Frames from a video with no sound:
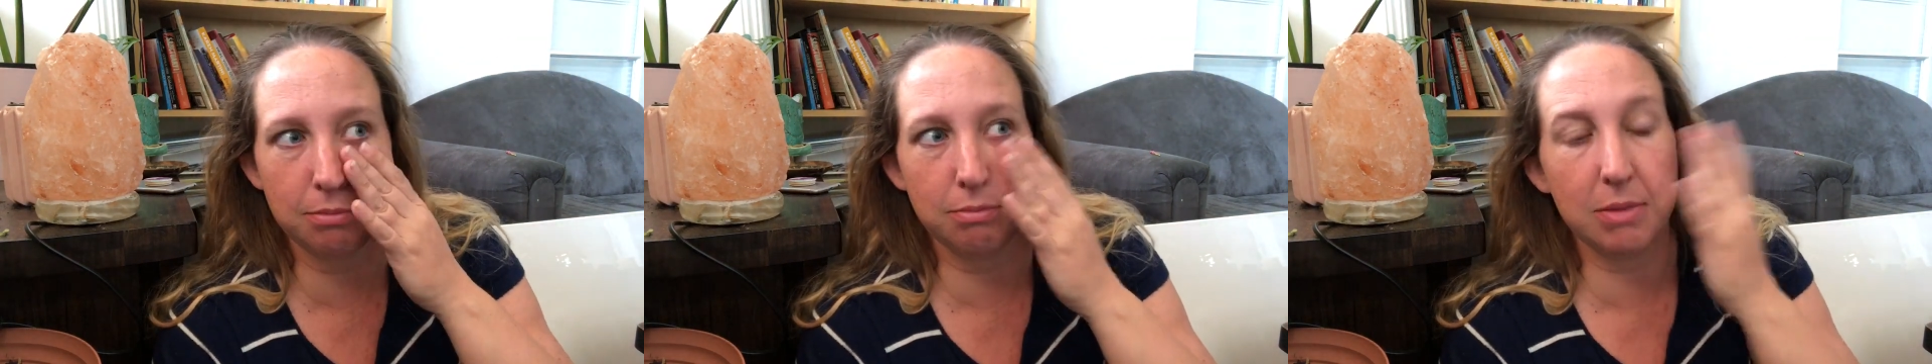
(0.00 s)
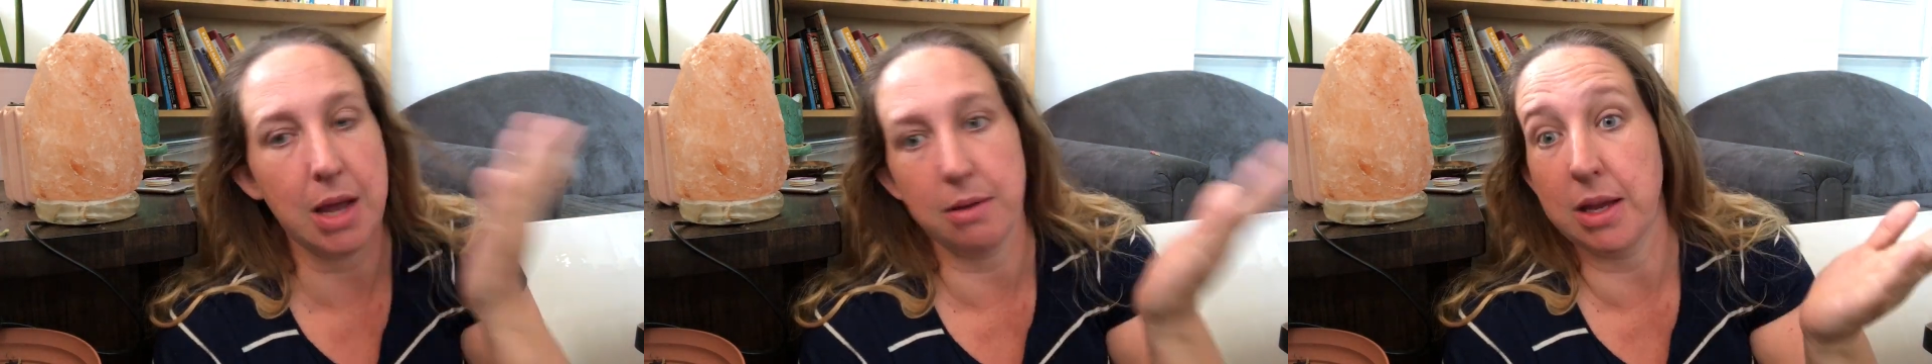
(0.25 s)

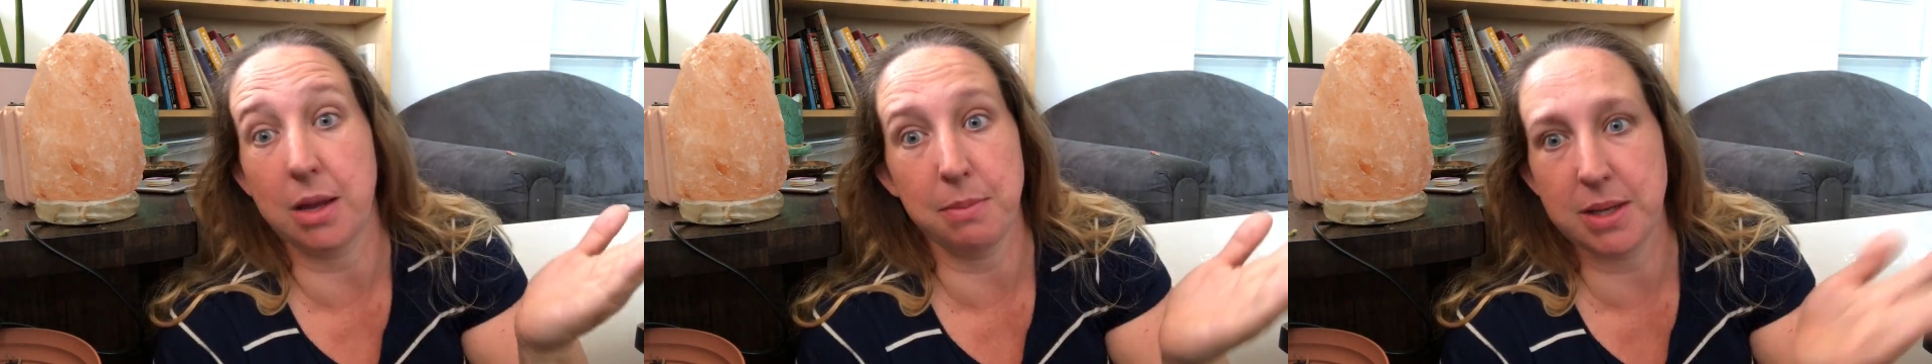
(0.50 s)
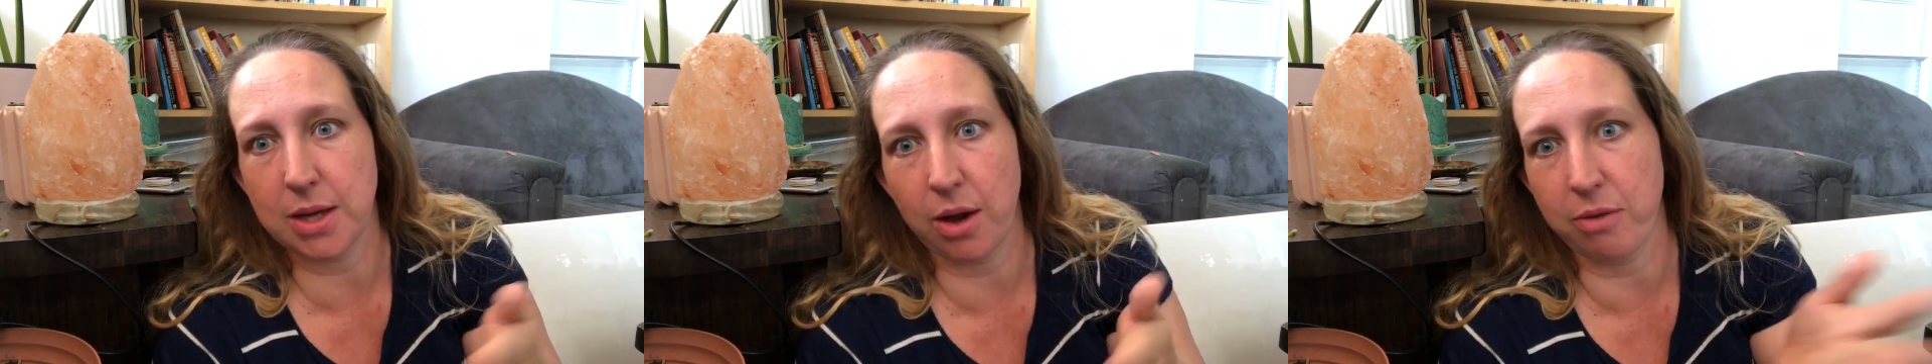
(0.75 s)
yeah, it can
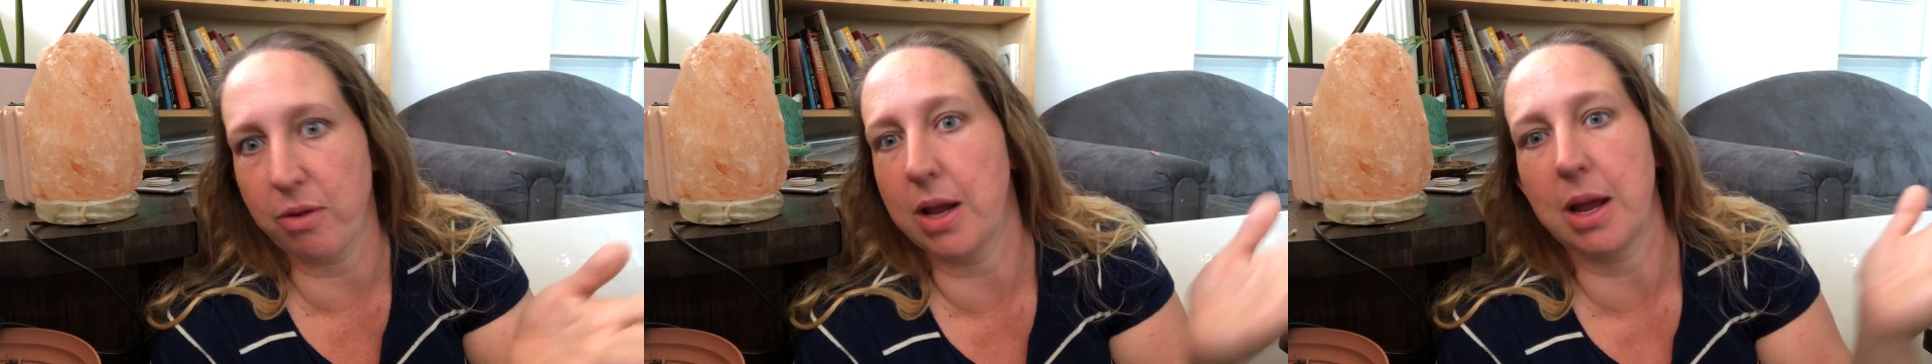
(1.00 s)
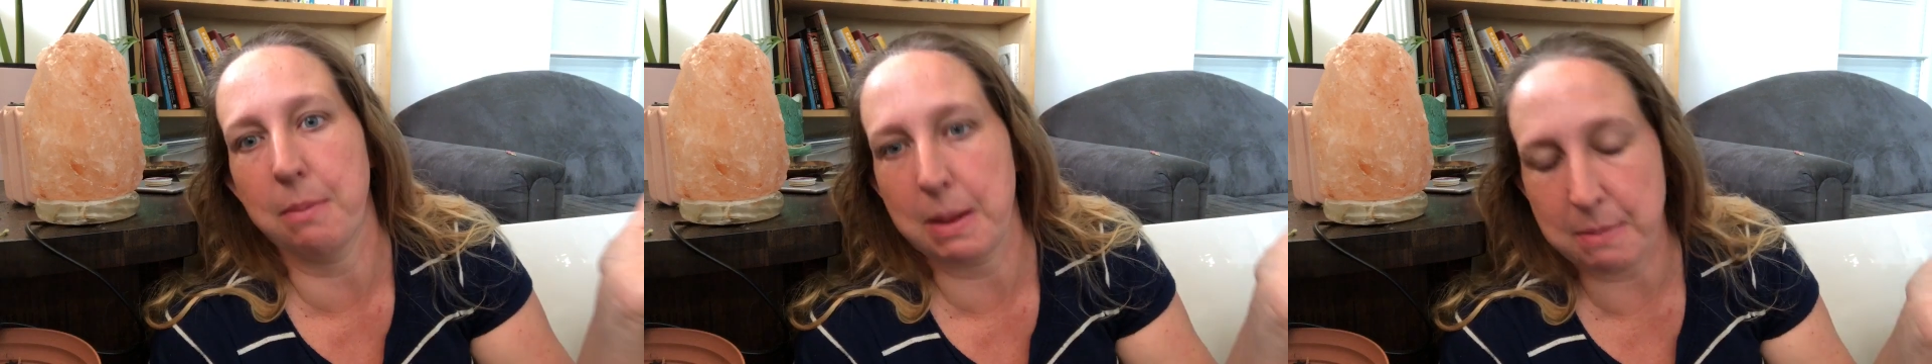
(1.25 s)
be dairy free, it
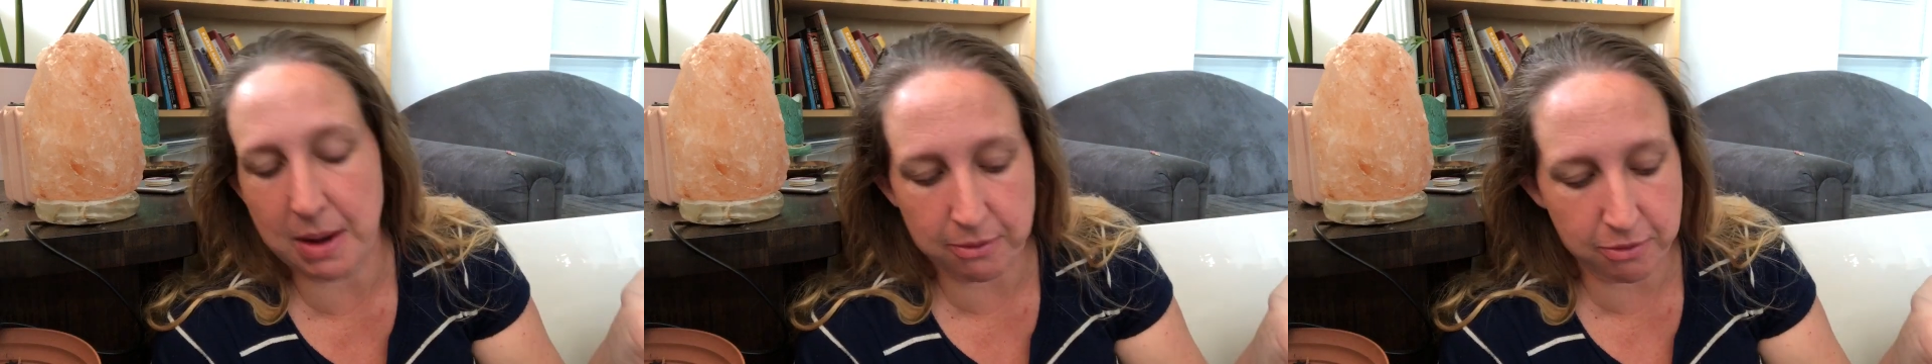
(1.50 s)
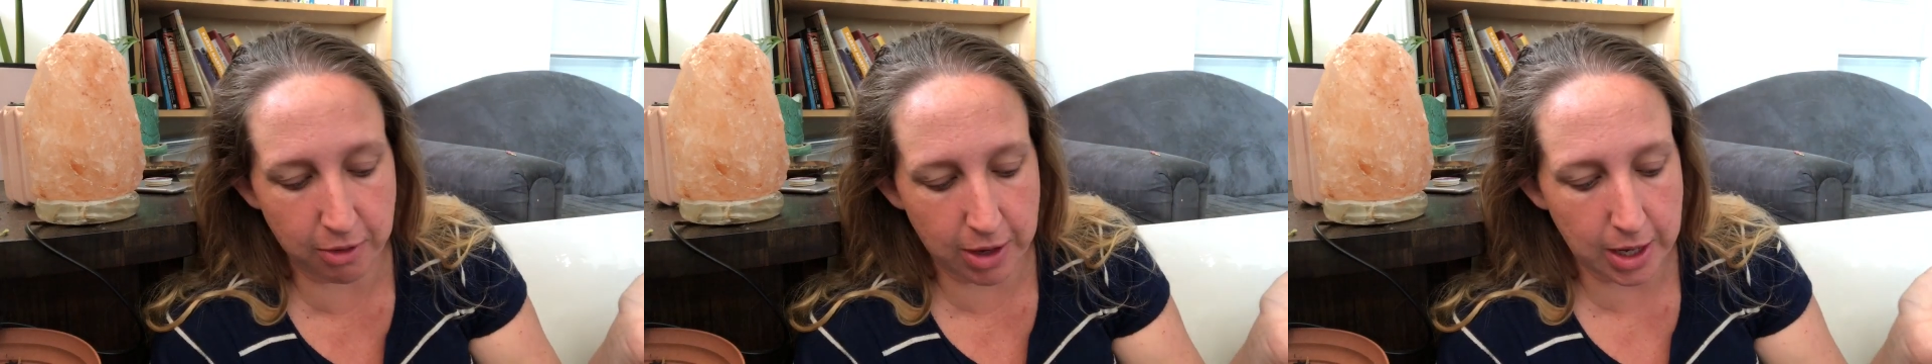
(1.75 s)
can be meat
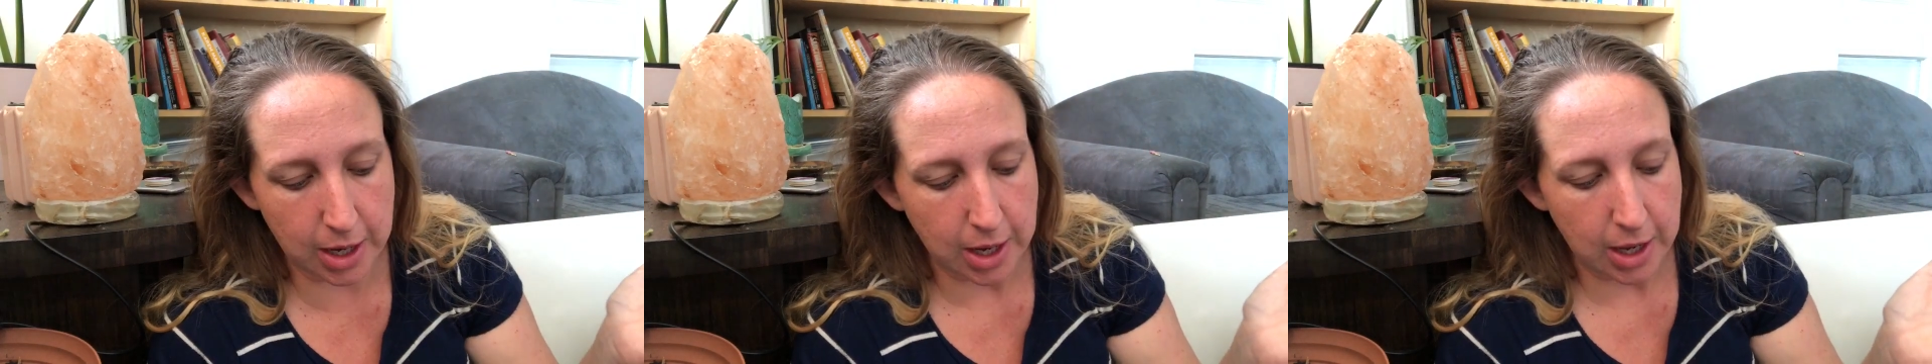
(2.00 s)
free,